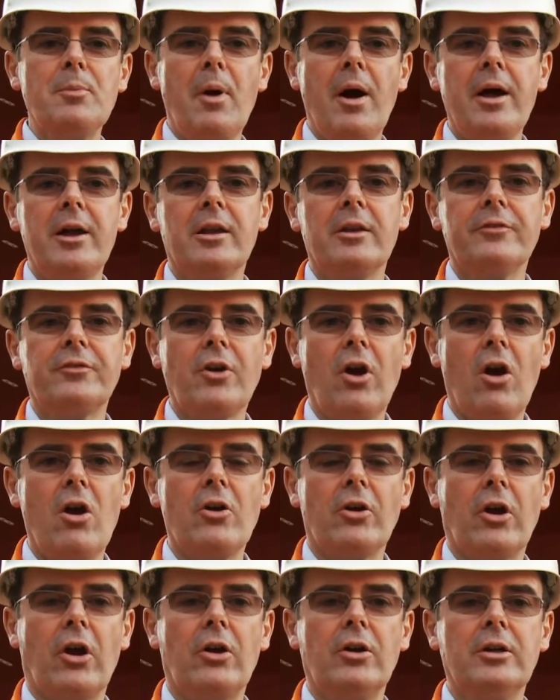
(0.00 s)
mile of
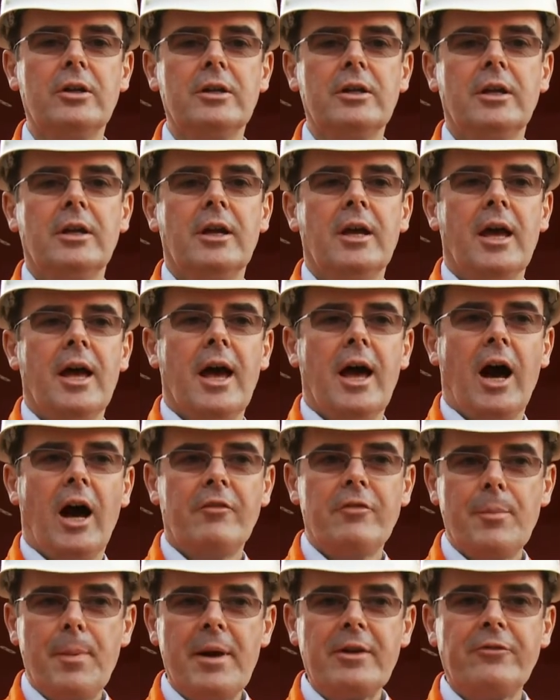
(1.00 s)
cargo
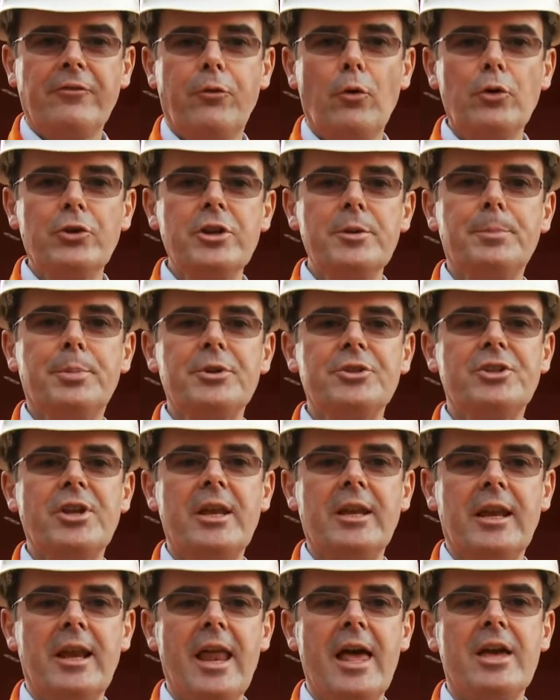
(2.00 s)
of about
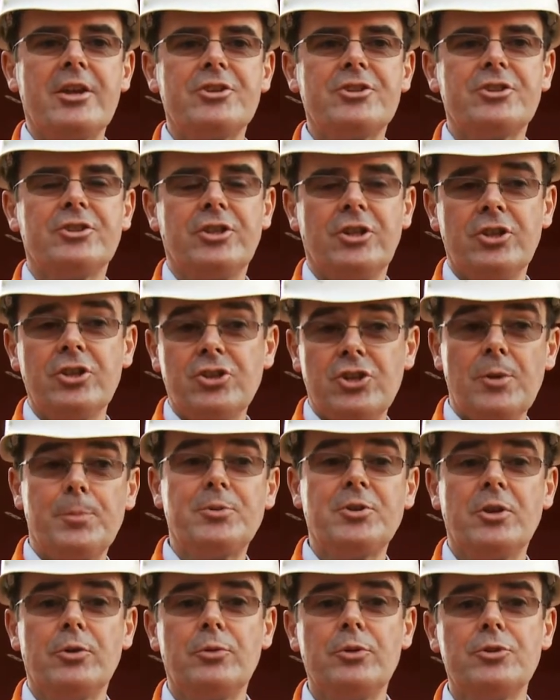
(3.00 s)
40% less than the
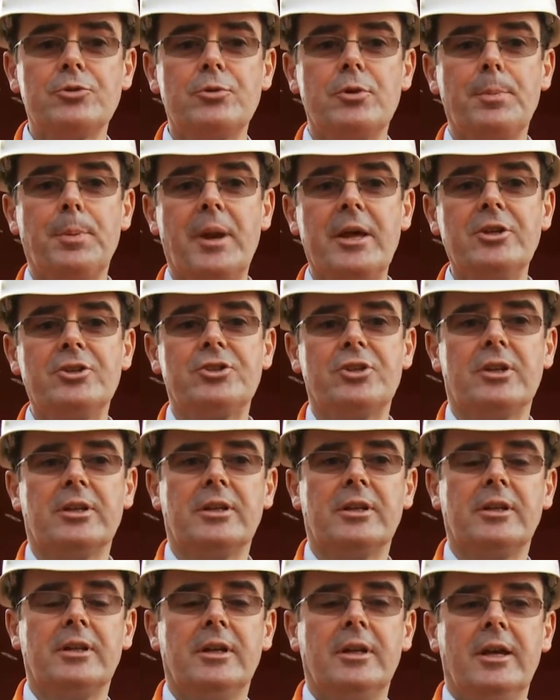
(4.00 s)
ships that it is replacing.
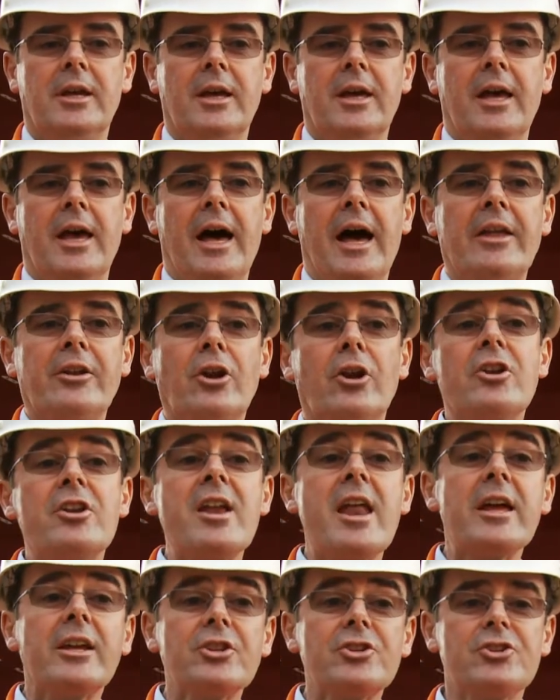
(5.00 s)
And our
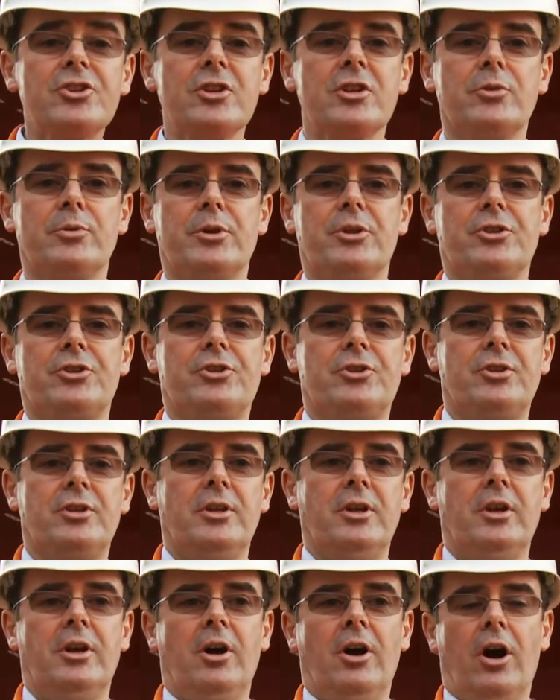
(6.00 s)
next series
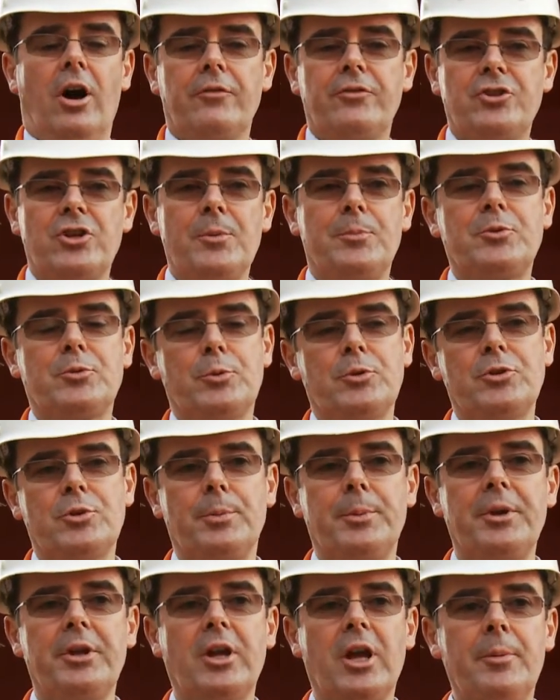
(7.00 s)
of ships which will
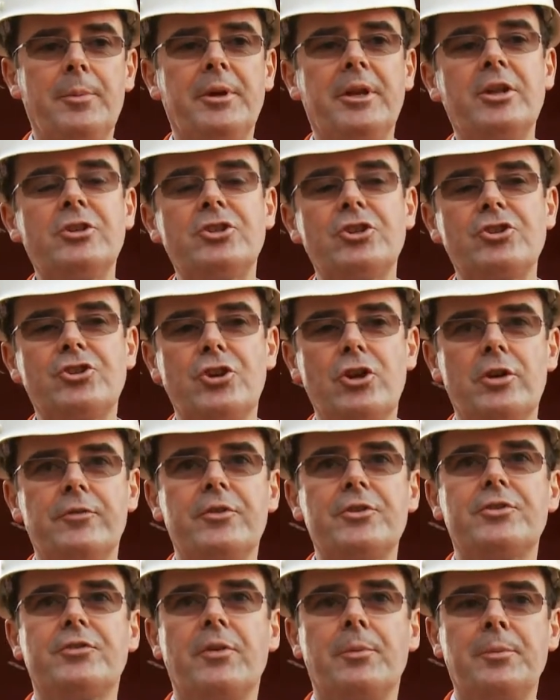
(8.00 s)
be coming into
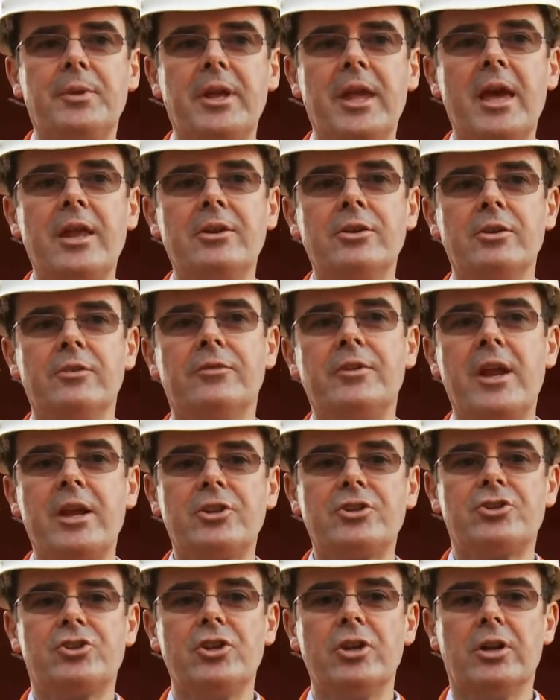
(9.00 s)
service from the end of
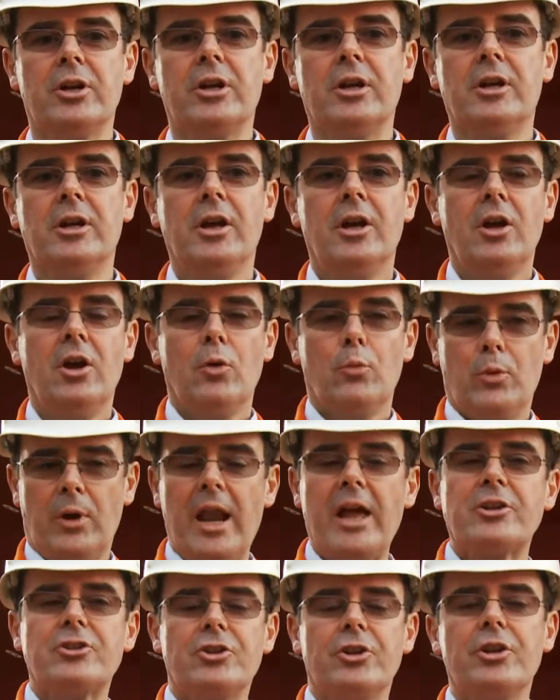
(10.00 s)
next year will
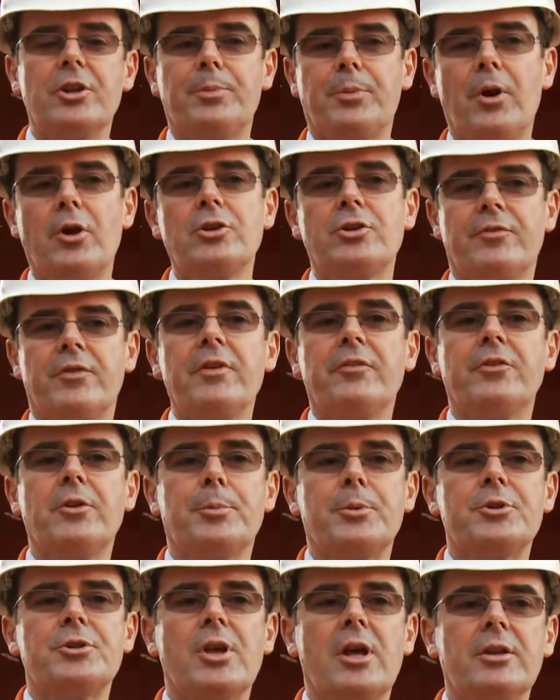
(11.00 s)
actually approach
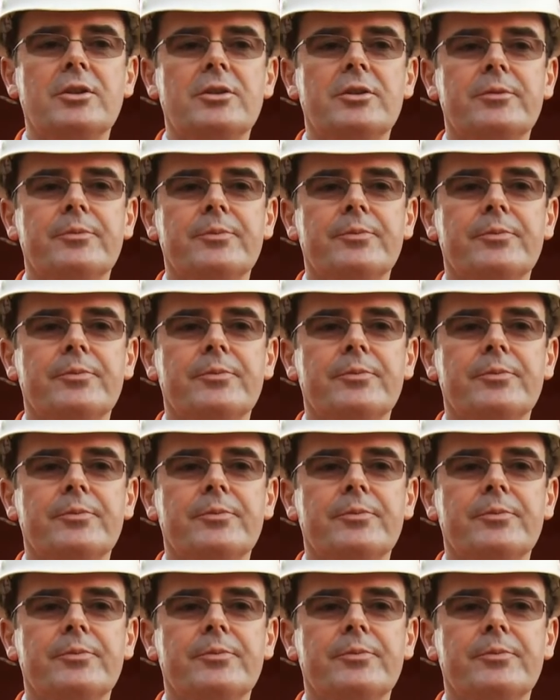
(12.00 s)
50%.